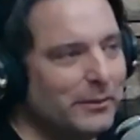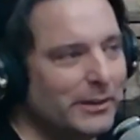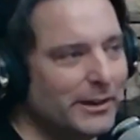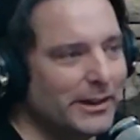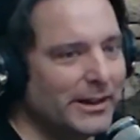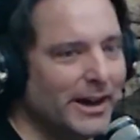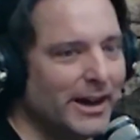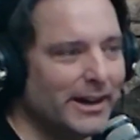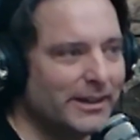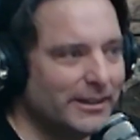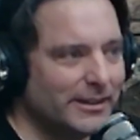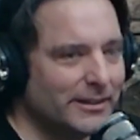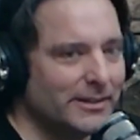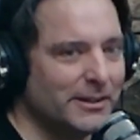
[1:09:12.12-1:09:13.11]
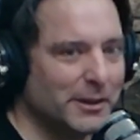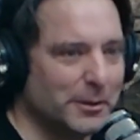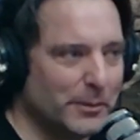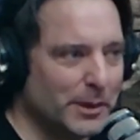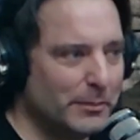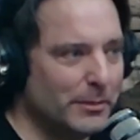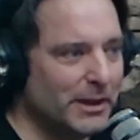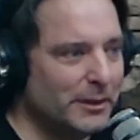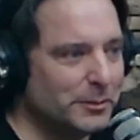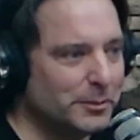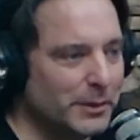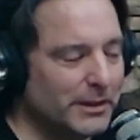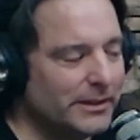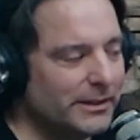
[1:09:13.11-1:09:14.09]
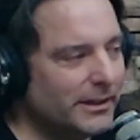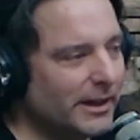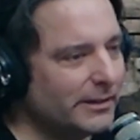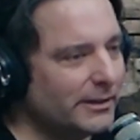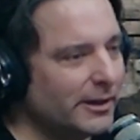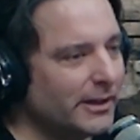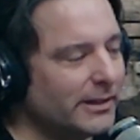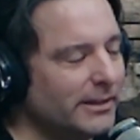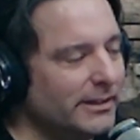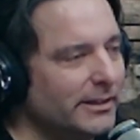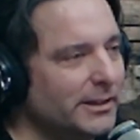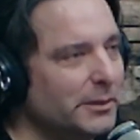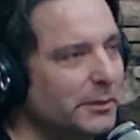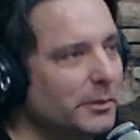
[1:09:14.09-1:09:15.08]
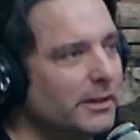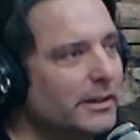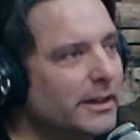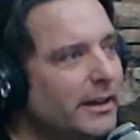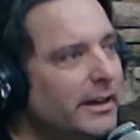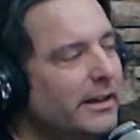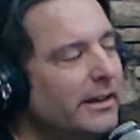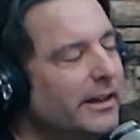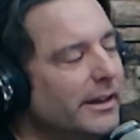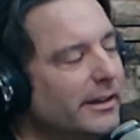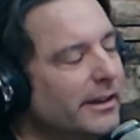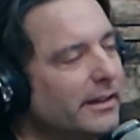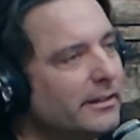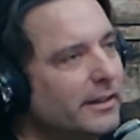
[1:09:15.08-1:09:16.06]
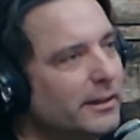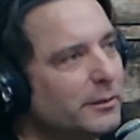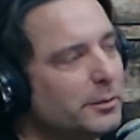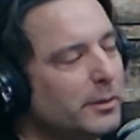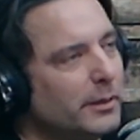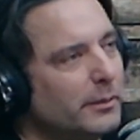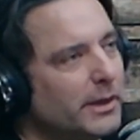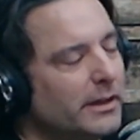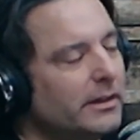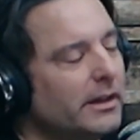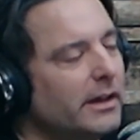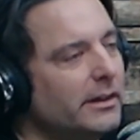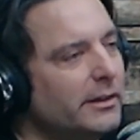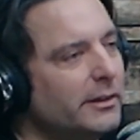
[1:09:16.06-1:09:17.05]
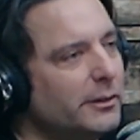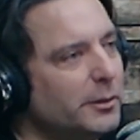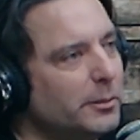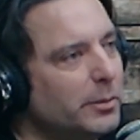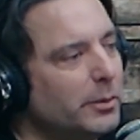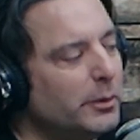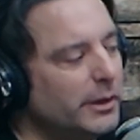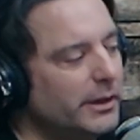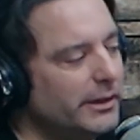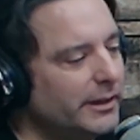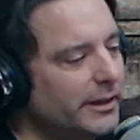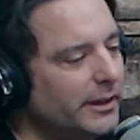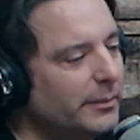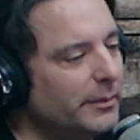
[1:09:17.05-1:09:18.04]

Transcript: uh, playing hockey and sitting in my basement, not talking to anyone. Right. Yeah, that that's probably. I, I hear your point.